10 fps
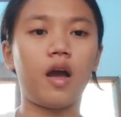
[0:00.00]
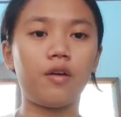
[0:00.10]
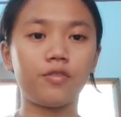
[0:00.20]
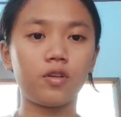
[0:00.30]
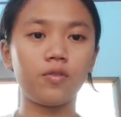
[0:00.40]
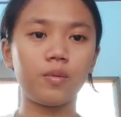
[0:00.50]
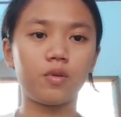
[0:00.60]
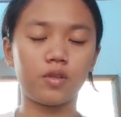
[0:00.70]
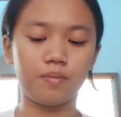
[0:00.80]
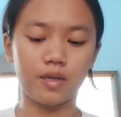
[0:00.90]
After we
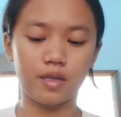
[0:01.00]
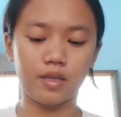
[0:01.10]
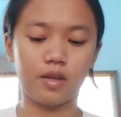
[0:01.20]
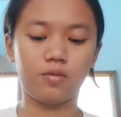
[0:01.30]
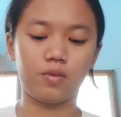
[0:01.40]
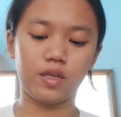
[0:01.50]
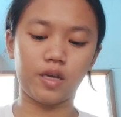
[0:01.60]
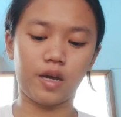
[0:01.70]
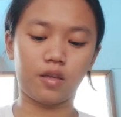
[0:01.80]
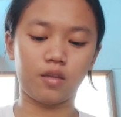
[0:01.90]
multiply that, we
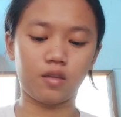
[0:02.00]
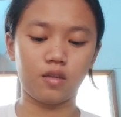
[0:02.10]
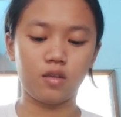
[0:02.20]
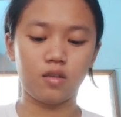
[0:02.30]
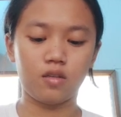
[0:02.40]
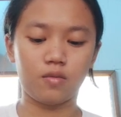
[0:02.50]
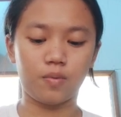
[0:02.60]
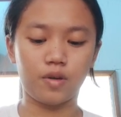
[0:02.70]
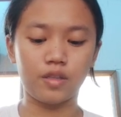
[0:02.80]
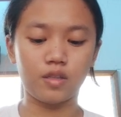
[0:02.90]
get the
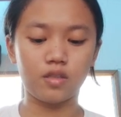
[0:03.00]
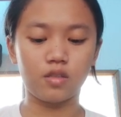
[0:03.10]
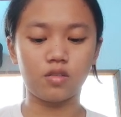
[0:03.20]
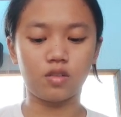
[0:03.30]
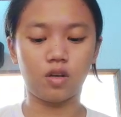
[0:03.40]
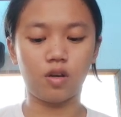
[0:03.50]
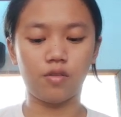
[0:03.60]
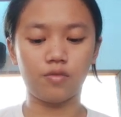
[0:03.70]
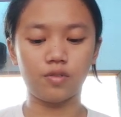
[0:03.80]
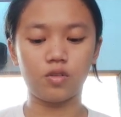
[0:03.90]
parenthesis
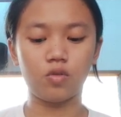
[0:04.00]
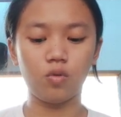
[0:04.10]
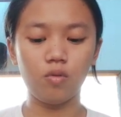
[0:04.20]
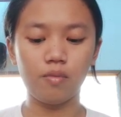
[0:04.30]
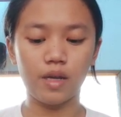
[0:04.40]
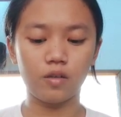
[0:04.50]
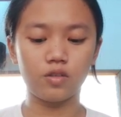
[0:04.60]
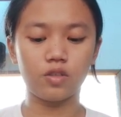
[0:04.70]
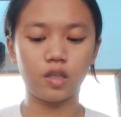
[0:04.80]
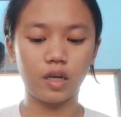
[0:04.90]
of 2
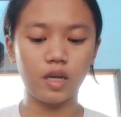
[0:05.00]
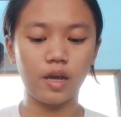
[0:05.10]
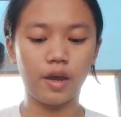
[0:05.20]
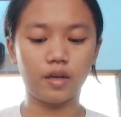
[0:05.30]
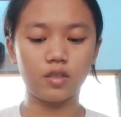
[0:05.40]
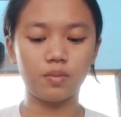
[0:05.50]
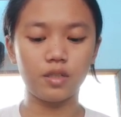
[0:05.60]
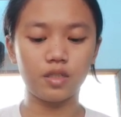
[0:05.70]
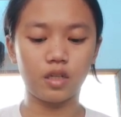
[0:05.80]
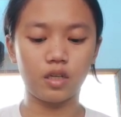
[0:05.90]
minus 3x
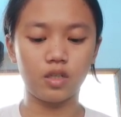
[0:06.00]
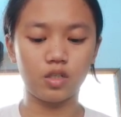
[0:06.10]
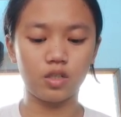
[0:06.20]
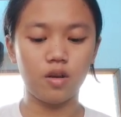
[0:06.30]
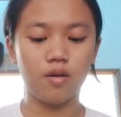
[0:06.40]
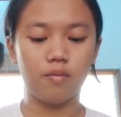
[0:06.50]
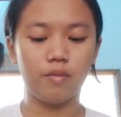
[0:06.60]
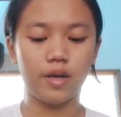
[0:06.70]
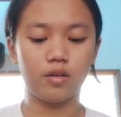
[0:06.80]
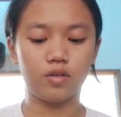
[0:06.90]
plus h
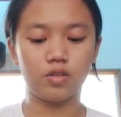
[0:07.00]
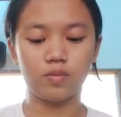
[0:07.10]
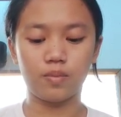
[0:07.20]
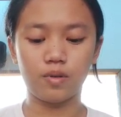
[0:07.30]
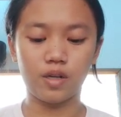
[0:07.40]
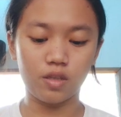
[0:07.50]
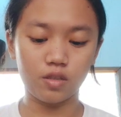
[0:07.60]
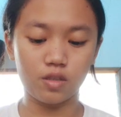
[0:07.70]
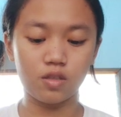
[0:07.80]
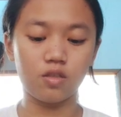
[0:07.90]
minus
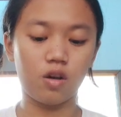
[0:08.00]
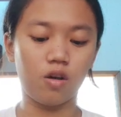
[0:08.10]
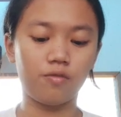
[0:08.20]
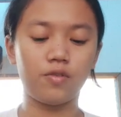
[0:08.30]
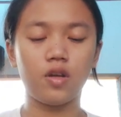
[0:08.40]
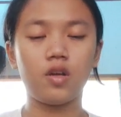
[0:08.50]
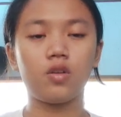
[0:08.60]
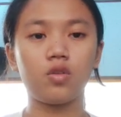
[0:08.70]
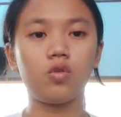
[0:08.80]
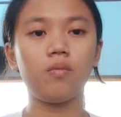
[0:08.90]
parenthesis of
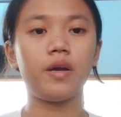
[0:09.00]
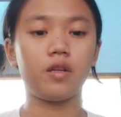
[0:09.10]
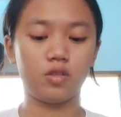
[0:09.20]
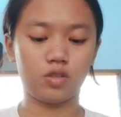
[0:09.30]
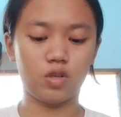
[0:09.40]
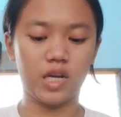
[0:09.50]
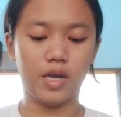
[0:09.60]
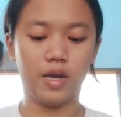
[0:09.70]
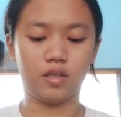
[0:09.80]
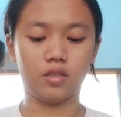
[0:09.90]
2 minus
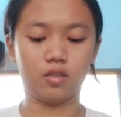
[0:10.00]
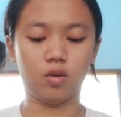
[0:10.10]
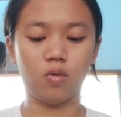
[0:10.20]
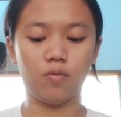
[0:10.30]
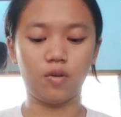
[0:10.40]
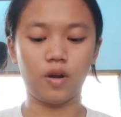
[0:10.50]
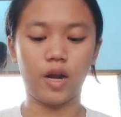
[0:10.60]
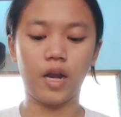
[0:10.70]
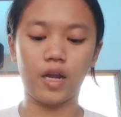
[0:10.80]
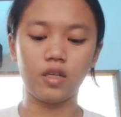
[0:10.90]
3x over
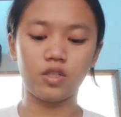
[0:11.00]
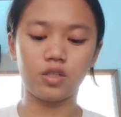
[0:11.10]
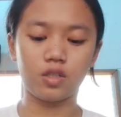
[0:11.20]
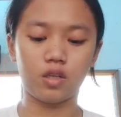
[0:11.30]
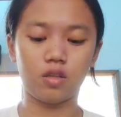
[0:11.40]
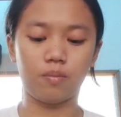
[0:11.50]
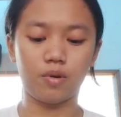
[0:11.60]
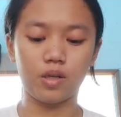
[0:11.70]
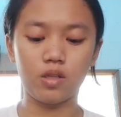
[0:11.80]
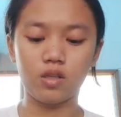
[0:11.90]
h in the
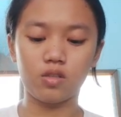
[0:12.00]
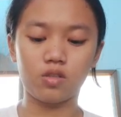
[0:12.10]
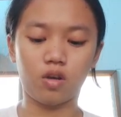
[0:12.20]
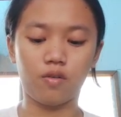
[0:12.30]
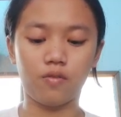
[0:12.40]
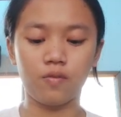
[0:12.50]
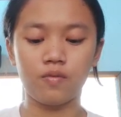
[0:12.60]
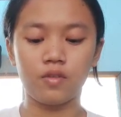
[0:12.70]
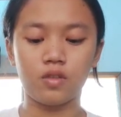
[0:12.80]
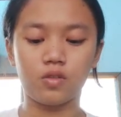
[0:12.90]
parenthesis of
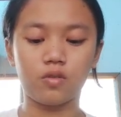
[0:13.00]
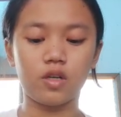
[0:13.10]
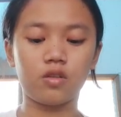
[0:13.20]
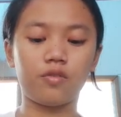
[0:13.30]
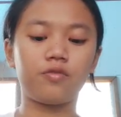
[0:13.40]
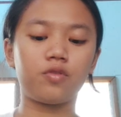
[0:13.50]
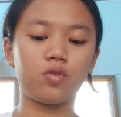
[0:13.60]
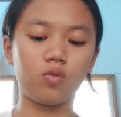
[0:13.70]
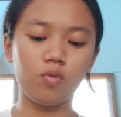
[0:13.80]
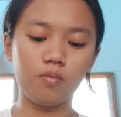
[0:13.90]
square root of
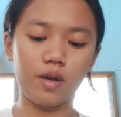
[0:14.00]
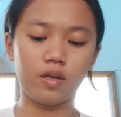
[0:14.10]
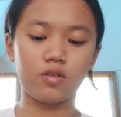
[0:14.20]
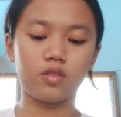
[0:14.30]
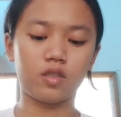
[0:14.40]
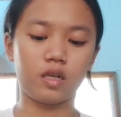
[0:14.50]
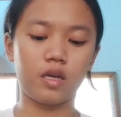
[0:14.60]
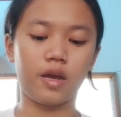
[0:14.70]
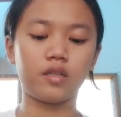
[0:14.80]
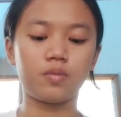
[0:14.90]
2 minus
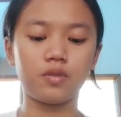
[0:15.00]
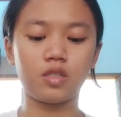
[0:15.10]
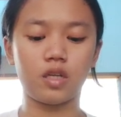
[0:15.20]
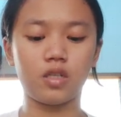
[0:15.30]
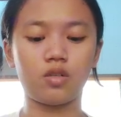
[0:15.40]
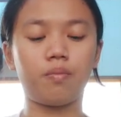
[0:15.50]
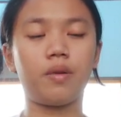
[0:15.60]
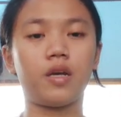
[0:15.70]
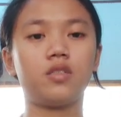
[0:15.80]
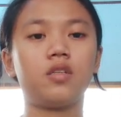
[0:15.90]
3x plus h
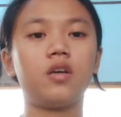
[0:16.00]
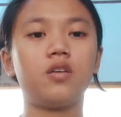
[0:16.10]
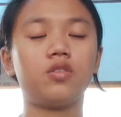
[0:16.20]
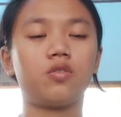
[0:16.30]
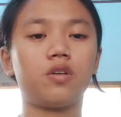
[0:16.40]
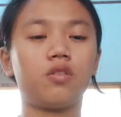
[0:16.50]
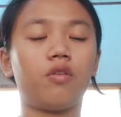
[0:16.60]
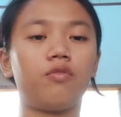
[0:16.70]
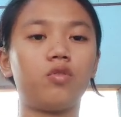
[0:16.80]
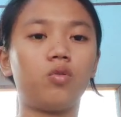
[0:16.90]
plus square root
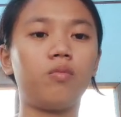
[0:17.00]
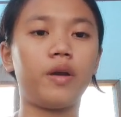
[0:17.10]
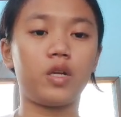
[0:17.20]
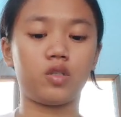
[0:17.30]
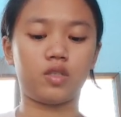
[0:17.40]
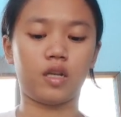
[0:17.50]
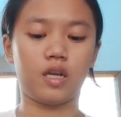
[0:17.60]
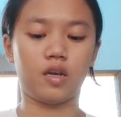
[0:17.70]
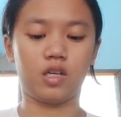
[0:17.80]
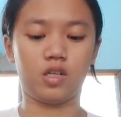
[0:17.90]
of 2 minus
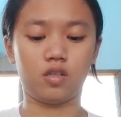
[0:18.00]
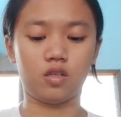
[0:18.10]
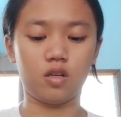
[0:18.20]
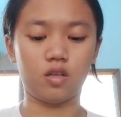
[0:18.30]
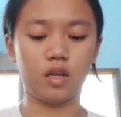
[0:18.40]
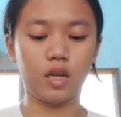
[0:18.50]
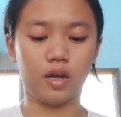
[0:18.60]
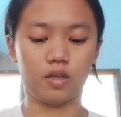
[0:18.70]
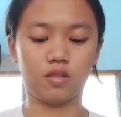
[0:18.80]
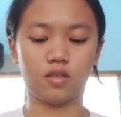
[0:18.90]

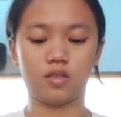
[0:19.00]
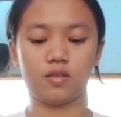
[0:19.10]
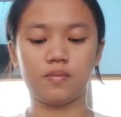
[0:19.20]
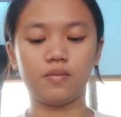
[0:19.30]
3x.